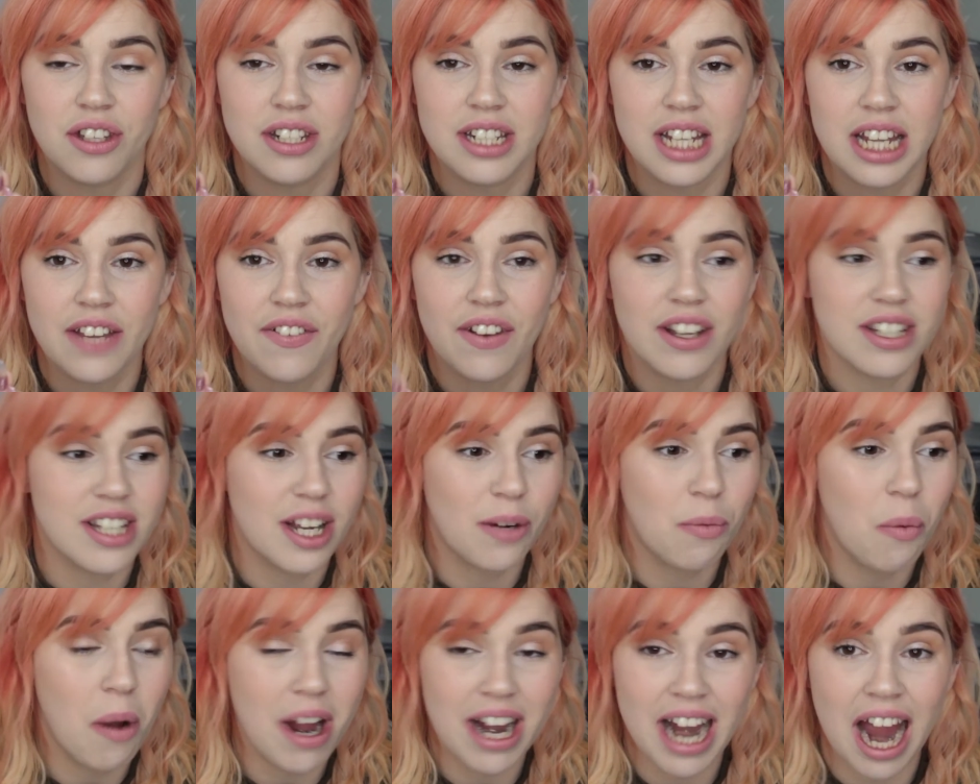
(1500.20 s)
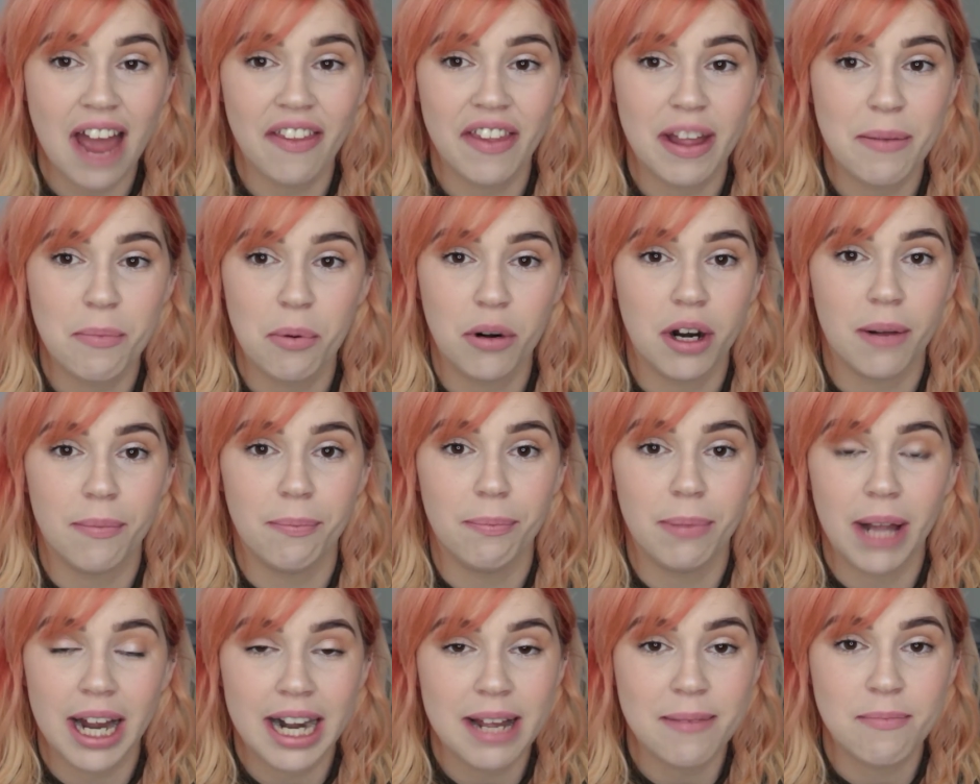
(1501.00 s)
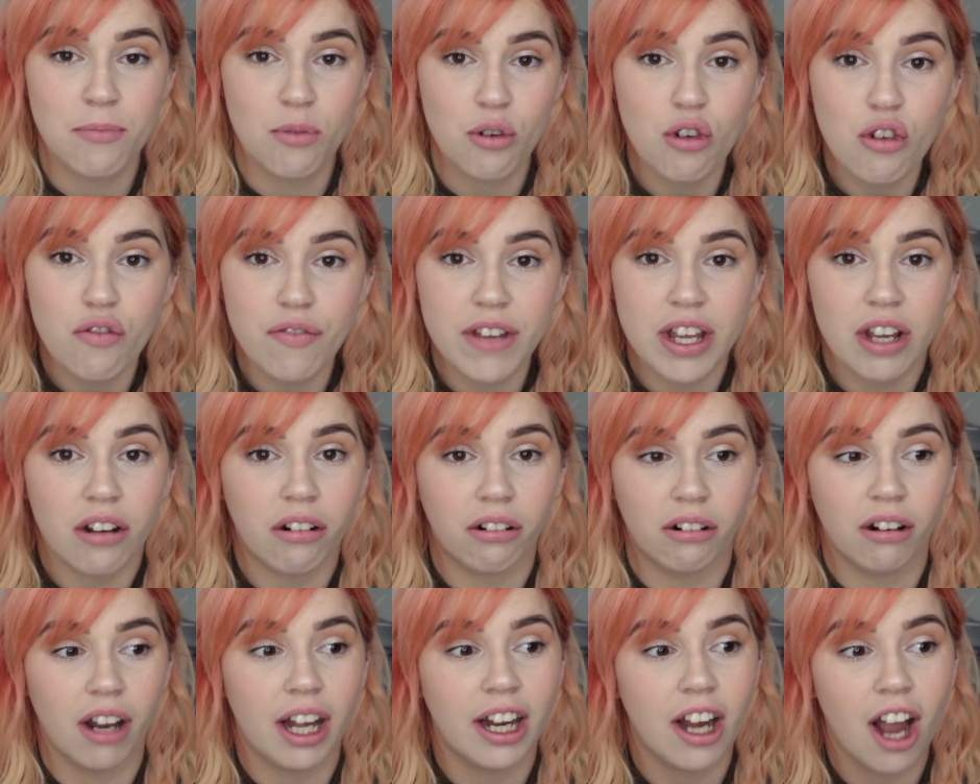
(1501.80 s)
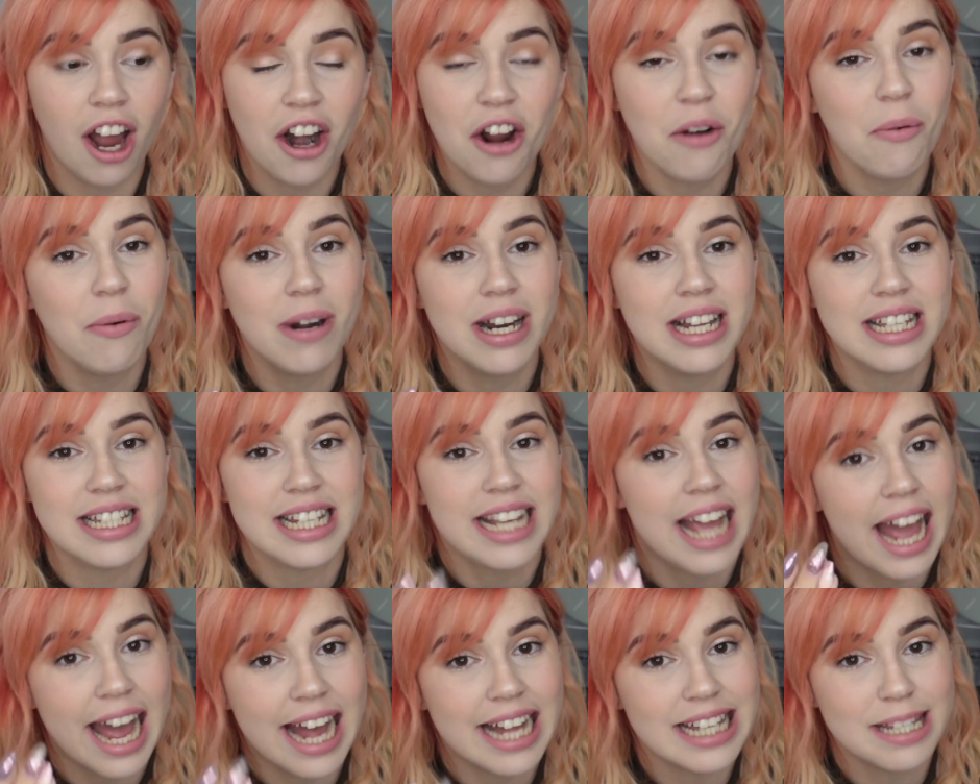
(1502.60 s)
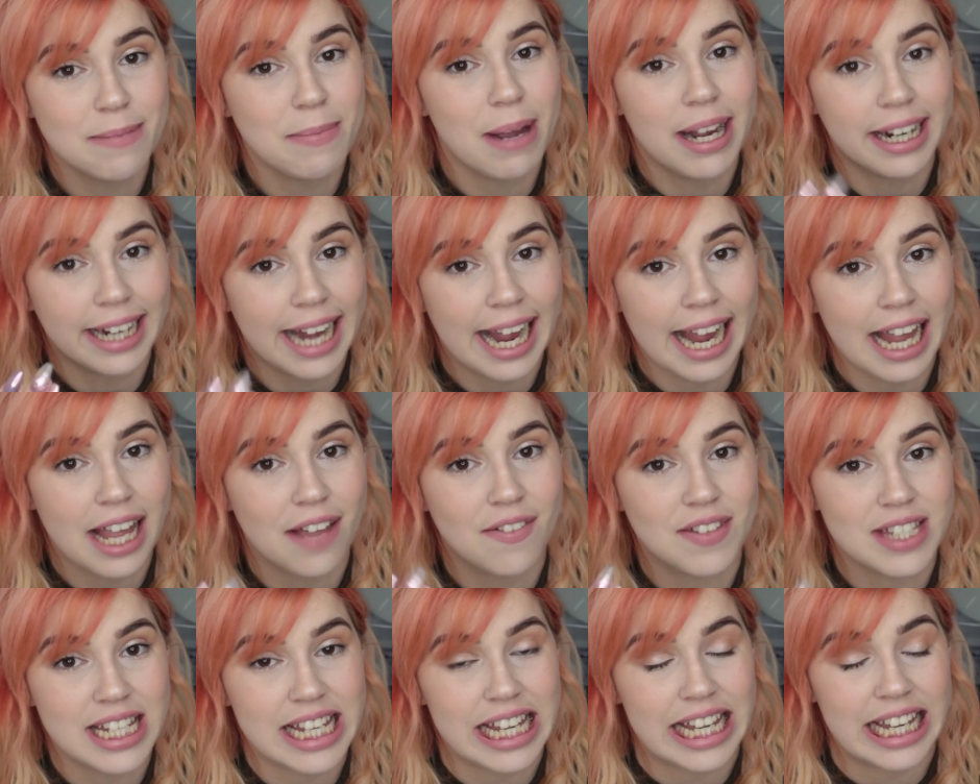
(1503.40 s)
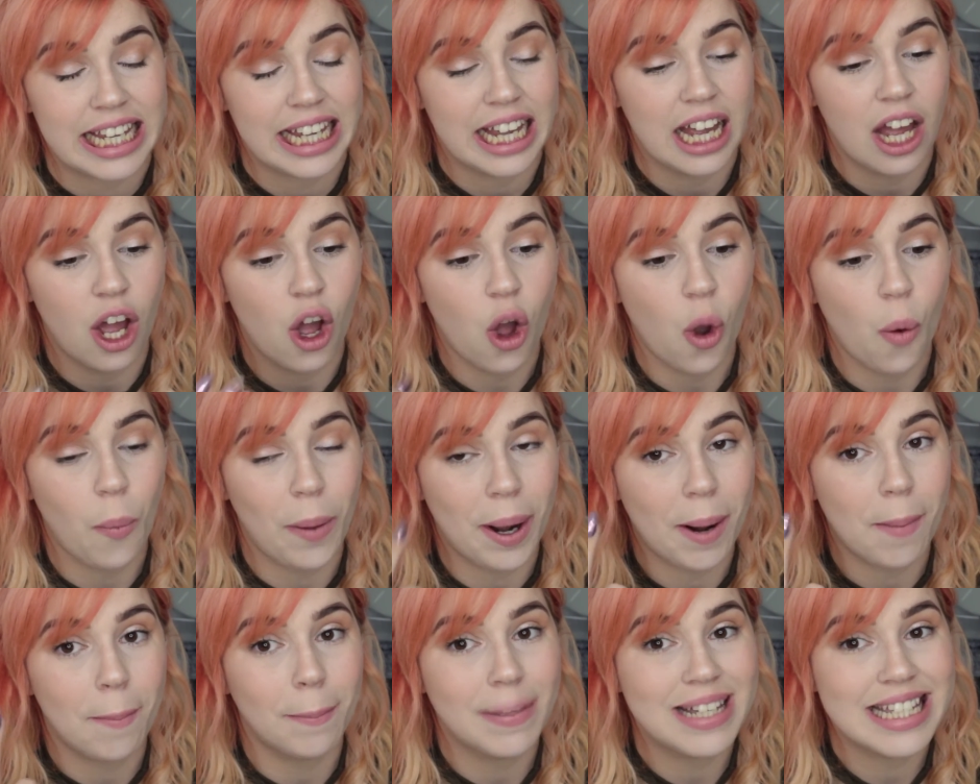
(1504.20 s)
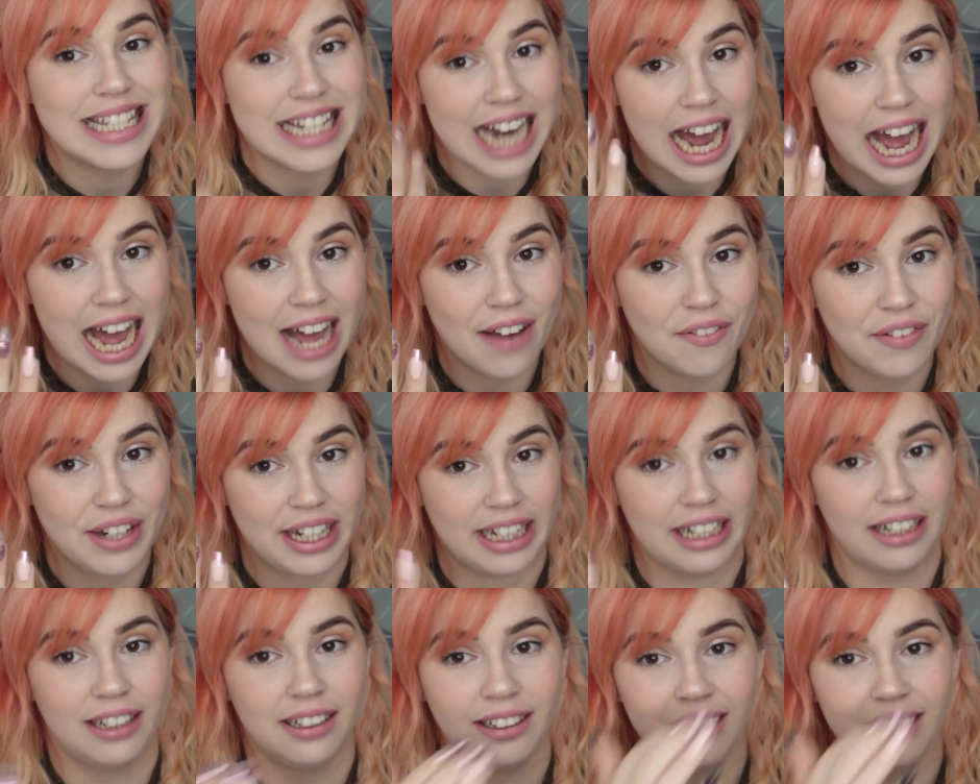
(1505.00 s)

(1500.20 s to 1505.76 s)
the TV. I was like, why can't they put a bloody movie on? Like, I don't want to see ads about KFC when I'm starving.